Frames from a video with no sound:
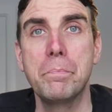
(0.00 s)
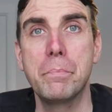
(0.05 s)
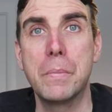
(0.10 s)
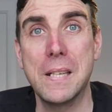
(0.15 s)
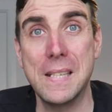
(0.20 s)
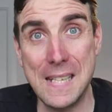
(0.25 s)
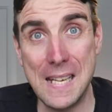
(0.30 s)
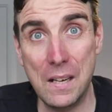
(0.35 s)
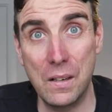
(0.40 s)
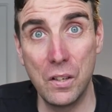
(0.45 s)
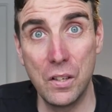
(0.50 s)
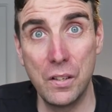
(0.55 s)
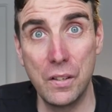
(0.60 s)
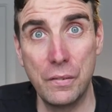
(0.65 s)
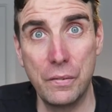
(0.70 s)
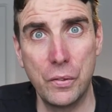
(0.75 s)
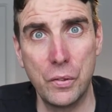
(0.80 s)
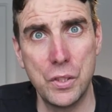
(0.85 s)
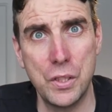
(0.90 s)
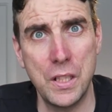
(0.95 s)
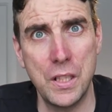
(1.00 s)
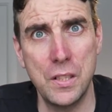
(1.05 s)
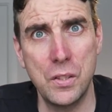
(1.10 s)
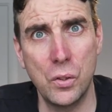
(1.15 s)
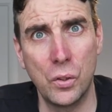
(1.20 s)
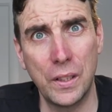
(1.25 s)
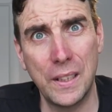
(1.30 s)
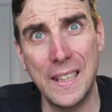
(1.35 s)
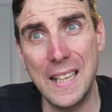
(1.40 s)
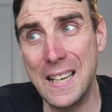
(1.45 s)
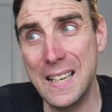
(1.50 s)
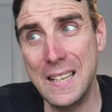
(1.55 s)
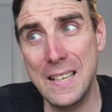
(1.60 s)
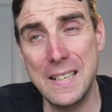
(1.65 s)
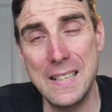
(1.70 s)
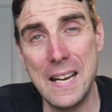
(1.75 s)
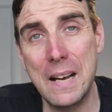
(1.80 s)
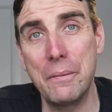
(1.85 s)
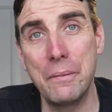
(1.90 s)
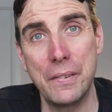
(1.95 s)
but downloading the footage or getting
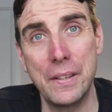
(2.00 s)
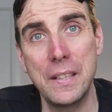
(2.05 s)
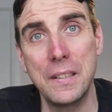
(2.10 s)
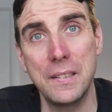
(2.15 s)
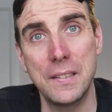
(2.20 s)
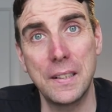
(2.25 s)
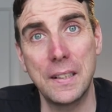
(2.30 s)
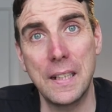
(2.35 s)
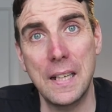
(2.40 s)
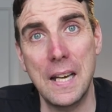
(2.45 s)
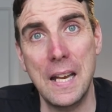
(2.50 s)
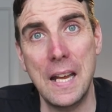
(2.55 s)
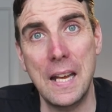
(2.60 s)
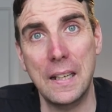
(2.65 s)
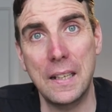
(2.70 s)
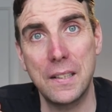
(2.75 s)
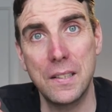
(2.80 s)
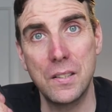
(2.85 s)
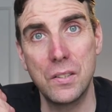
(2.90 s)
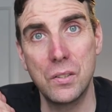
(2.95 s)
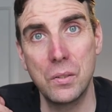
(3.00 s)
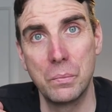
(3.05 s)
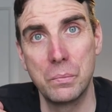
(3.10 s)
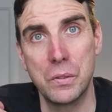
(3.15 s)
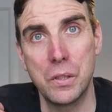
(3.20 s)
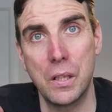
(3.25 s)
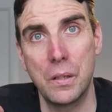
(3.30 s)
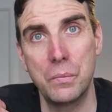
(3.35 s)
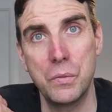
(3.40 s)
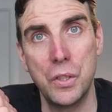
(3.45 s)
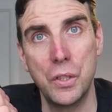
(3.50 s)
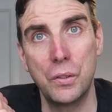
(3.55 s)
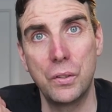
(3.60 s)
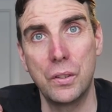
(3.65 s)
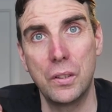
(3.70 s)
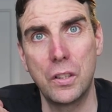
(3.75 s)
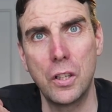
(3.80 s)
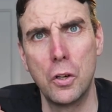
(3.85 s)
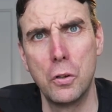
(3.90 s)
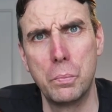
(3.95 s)
the damn thing to connect, sometimes your
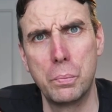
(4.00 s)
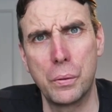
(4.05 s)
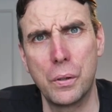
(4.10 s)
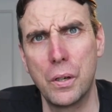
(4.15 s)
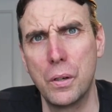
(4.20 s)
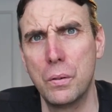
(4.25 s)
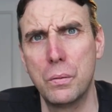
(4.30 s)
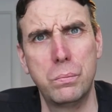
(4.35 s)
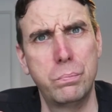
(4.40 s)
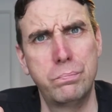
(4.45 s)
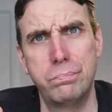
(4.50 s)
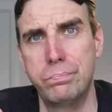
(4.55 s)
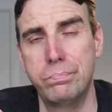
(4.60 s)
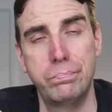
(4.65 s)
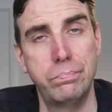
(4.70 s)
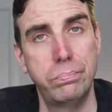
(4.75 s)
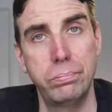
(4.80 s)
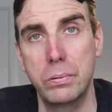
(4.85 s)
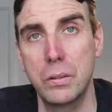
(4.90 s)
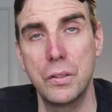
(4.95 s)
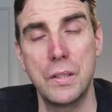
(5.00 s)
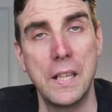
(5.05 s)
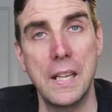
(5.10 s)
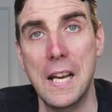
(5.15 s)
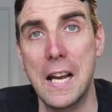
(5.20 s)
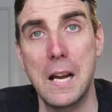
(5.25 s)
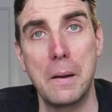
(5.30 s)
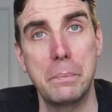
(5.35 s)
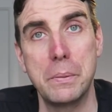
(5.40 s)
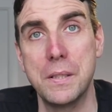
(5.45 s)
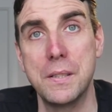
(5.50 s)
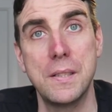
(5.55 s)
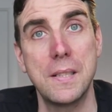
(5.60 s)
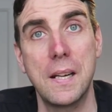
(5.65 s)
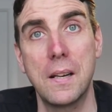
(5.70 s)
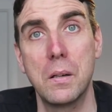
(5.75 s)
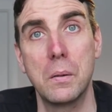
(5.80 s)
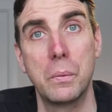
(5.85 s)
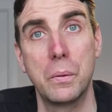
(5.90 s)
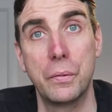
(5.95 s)
GoPro bloody app is
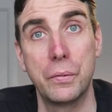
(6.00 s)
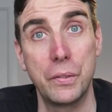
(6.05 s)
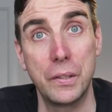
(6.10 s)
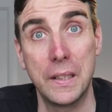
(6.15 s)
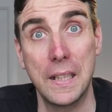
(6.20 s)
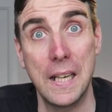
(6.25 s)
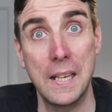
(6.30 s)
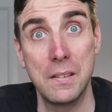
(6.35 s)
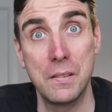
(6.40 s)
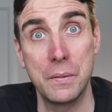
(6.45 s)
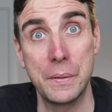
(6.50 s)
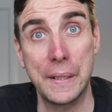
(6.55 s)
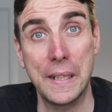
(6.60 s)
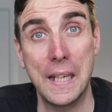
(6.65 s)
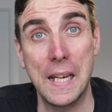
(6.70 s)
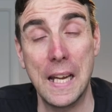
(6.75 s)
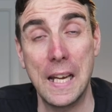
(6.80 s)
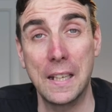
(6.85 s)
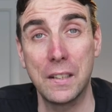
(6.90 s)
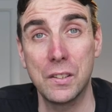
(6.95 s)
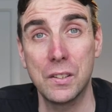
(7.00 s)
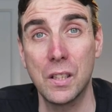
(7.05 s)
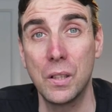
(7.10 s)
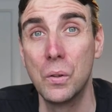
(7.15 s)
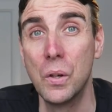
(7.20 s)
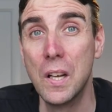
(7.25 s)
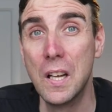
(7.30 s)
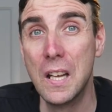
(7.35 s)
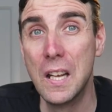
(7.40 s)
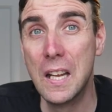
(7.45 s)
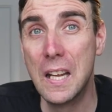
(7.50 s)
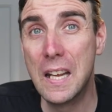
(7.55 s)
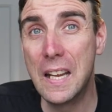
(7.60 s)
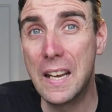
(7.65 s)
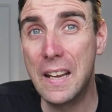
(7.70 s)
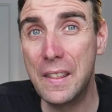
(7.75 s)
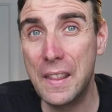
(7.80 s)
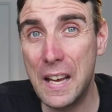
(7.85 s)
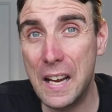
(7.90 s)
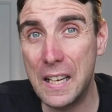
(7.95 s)
terrible for getting to connect. So
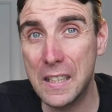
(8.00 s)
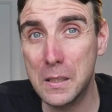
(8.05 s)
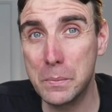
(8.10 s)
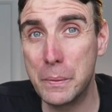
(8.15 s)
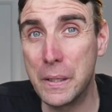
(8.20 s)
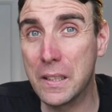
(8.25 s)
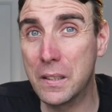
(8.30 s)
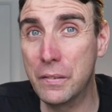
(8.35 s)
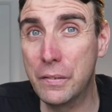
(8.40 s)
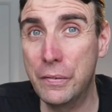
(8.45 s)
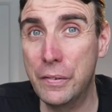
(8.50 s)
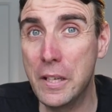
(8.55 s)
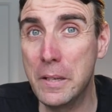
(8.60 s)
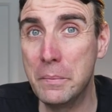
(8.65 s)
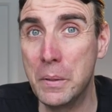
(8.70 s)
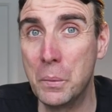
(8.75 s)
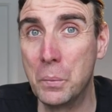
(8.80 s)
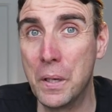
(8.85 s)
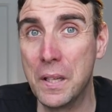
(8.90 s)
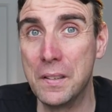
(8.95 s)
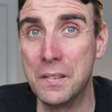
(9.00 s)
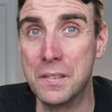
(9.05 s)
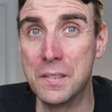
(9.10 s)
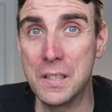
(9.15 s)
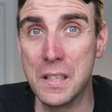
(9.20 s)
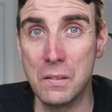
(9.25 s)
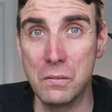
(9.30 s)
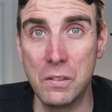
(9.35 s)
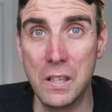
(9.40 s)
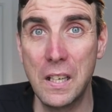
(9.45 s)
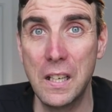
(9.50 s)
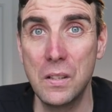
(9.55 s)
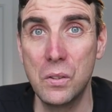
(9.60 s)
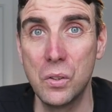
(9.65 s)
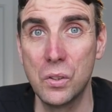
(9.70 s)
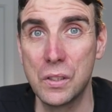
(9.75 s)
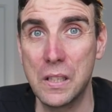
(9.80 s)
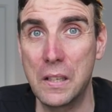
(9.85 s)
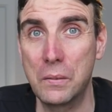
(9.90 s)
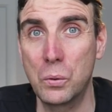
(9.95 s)
in that aspect, the Fimi wins. It really
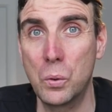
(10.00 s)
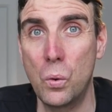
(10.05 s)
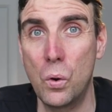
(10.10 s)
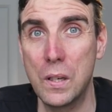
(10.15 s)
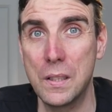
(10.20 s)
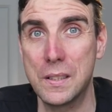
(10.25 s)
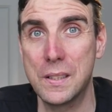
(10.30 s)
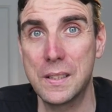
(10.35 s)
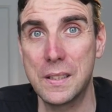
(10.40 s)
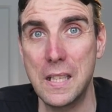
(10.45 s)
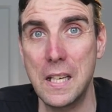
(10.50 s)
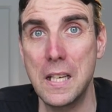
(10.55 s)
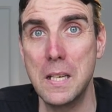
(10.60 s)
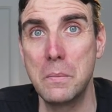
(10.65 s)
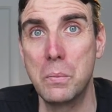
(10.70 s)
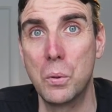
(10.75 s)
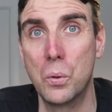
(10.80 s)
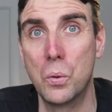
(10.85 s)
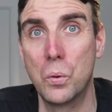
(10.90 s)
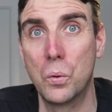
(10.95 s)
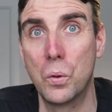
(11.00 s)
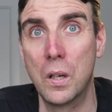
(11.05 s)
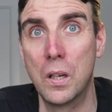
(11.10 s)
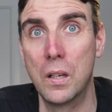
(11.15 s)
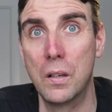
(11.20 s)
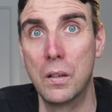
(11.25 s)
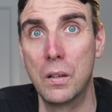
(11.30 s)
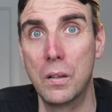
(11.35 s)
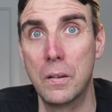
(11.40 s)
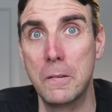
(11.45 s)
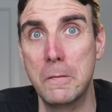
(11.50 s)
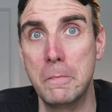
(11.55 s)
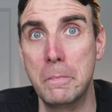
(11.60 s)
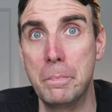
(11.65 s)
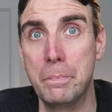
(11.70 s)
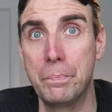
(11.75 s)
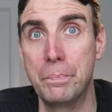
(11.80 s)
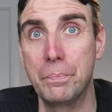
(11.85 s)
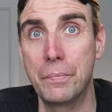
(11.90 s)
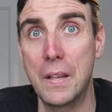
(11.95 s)
does have quite stable
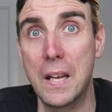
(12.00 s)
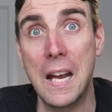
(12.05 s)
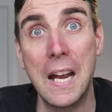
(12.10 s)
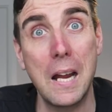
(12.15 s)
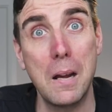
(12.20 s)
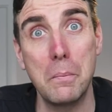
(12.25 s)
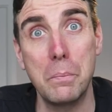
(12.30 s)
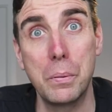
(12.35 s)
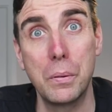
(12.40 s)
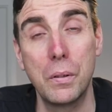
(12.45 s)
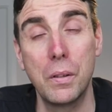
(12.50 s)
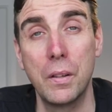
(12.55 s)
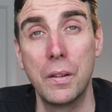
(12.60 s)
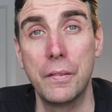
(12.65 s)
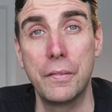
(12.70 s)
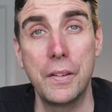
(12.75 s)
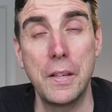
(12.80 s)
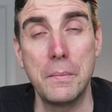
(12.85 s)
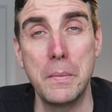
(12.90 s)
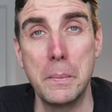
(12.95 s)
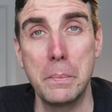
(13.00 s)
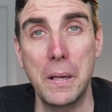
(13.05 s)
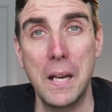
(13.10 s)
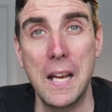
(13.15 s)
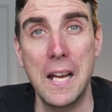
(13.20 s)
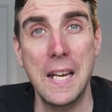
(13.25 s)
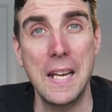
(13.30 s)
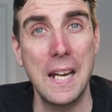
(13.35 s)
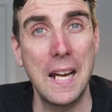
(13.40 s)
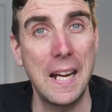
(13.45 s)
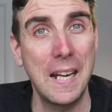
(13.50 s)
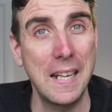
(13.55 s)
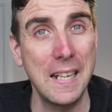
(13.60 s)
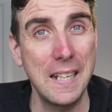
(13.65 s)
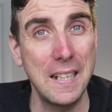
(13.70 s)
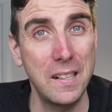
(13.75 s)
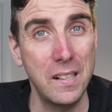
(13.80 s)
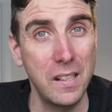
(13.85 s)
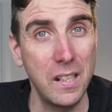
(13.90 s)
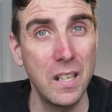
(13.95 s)
um, app, uh, the Fimi Play, and
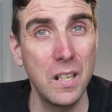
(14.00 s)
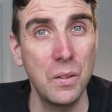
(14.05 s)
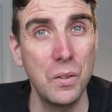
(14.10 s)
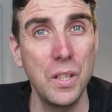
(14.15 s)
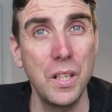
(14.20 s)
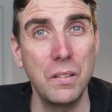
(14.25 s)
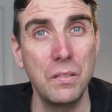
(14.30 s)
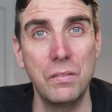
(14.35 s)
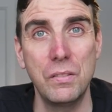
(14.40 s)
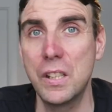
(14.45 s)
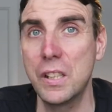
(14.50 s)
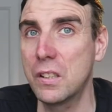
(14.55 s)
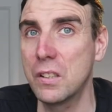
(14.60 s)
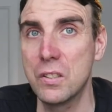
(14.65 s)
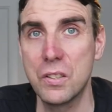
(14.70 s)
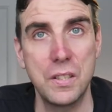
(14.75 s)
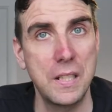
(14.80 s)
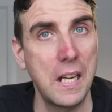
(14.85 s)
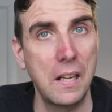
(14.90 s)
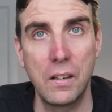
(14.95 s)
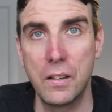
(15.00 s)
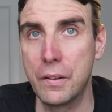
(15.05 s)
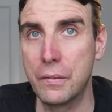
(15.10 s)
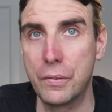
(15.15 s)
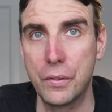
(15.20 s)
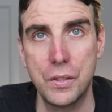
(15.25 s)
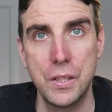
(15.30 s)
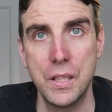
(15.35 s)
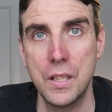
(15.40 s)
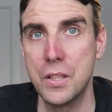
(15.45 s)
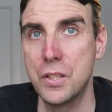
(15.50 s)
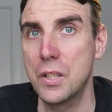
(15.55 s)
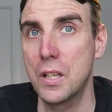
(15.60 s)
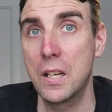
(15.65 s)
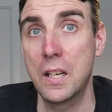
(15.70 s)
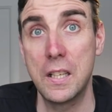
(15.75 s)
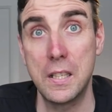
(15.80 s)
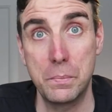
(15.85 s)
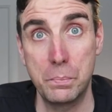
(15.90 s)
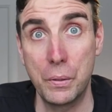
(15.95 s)
it you know you, you, can just download the footage
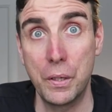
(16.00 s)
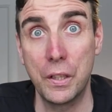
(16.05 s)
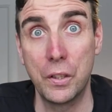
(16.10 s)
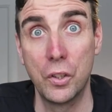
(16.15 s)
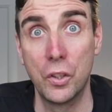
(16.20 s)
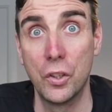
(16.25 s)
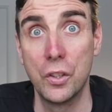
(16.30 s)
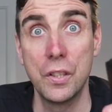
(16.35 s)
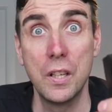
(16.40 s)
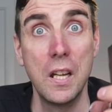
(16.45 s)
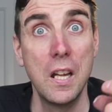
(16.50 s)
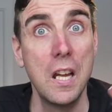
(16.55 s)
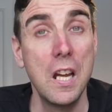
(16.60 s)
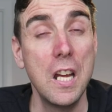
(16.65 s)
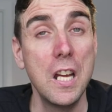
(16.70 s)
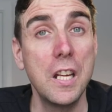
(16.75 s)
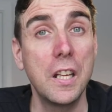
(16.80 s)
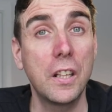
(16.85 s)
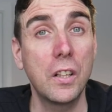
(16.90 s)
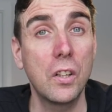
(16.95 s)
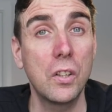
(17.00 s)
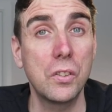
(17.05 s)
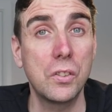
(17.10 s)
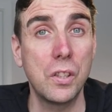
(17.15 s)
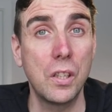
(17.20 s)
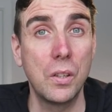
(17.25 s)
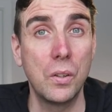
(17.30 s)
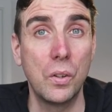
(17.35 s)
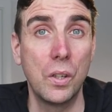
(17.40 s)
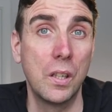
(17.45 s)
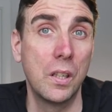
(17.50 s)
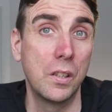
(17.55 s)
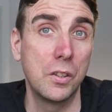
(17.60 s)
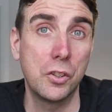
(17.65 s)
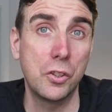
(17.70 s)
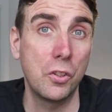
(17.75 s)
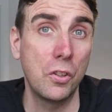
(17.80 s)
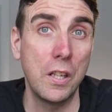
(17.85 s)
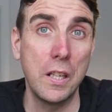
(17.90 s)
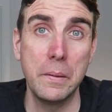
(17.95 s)
and it's pretty good. You can also uh,
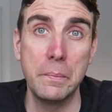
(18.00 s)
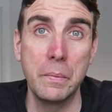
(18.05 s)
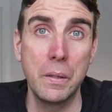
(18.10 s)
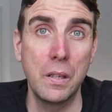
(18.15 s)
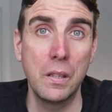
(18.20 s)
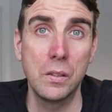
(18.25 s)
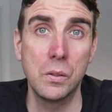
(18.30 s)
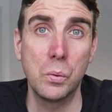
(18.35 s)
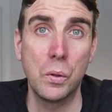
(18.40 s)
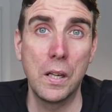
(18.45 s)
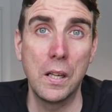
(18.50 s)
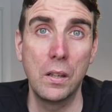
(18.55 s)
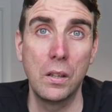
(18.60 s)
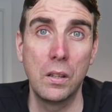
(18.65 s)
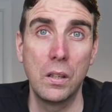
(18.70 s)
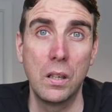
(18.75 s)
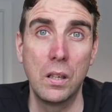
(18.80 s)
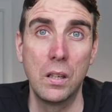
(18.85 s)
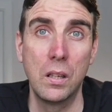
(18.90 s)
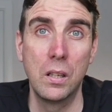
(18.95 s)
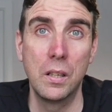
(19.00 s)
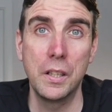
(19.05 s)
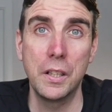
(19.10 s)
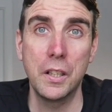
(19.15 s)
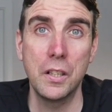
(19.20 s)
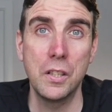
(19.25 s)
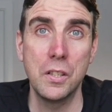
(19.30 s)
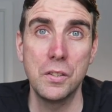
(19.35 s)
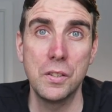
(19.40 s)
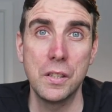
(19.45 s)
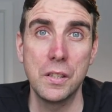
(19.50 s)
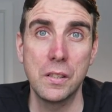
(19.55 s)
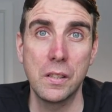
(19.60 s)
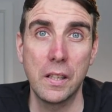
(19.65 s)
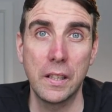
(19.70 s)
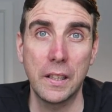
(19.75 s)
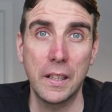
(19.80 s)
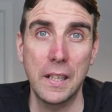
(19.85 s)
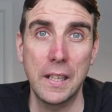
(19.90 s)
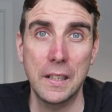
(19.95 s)
stream as well. Uh, you can use it as
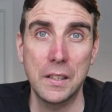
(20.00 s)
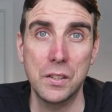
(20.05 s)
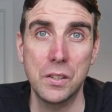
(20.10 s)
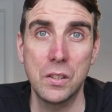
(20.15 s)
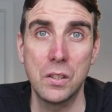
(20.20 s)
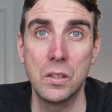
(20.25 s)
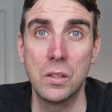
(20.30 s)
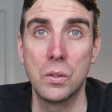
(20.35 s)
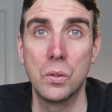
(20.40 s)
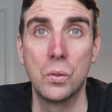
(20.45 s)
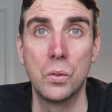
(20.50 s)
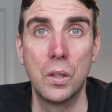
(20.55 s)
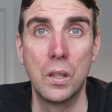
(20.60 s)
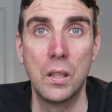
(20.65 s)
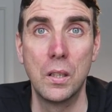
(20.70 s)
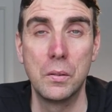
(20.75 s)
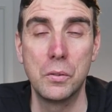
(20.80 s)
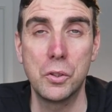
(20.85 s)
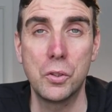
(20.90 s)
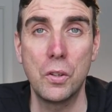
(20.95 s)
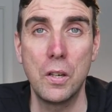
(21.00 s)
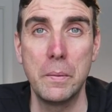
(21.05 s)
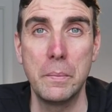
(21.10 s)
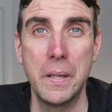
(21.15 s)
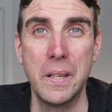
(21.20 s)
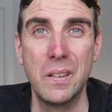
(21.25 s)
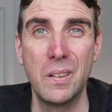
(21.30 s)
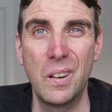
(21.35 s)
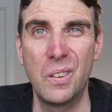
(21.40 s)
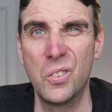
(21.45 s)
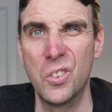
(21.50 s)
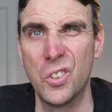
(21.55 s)
like an external uh, streaming. I